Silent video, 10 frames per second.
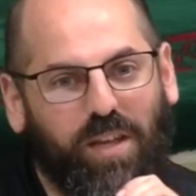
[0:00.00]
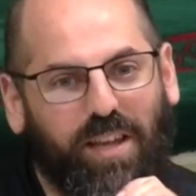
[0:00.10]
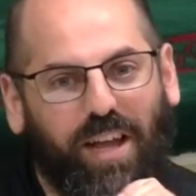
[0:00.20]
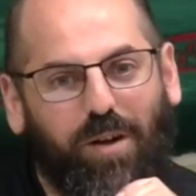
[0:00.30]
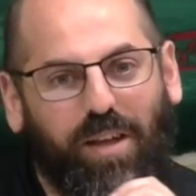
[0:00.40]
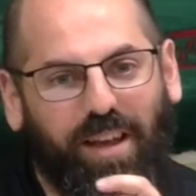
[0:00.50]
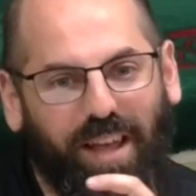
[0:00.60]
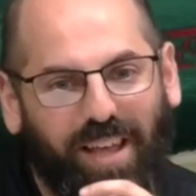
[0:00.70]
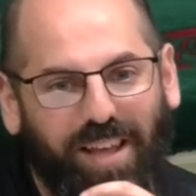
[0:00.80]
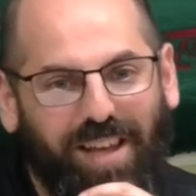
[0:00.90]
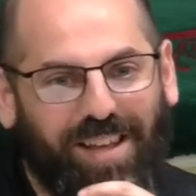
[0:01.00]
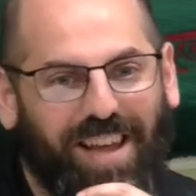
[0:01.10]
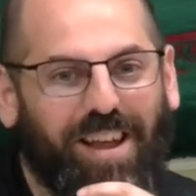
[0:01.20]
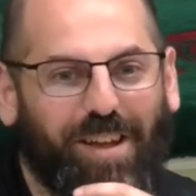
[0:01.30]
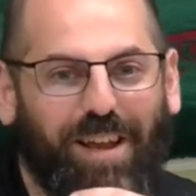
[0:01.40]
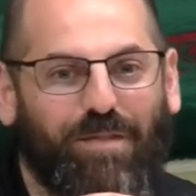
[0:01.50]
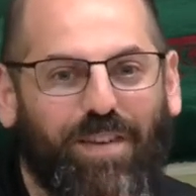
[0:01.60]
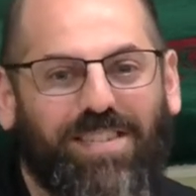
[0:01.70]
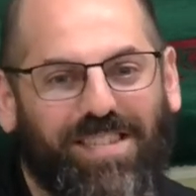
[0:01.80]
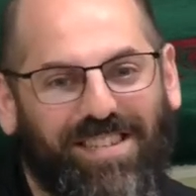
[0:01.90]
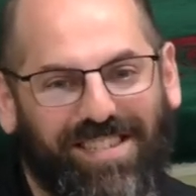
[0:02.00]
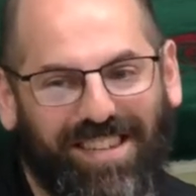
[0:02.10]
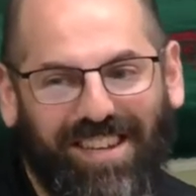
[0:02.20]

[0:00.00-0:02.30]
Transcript: and how can I fix this?